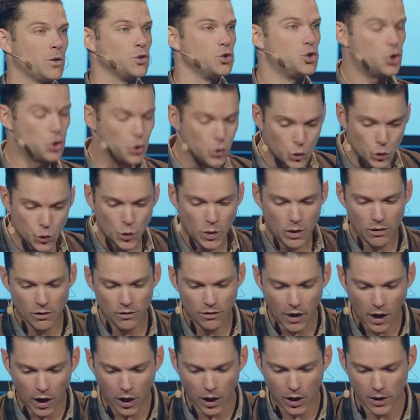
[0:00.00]
Do
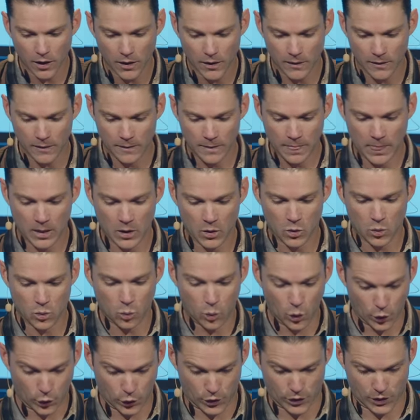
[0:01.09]
the
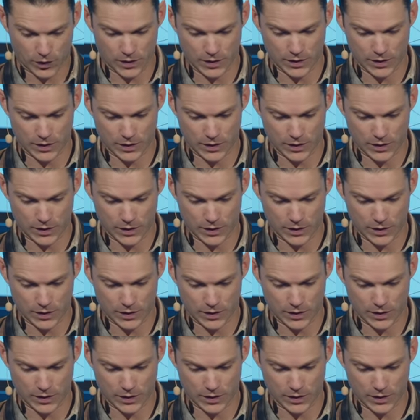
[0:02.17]
Word.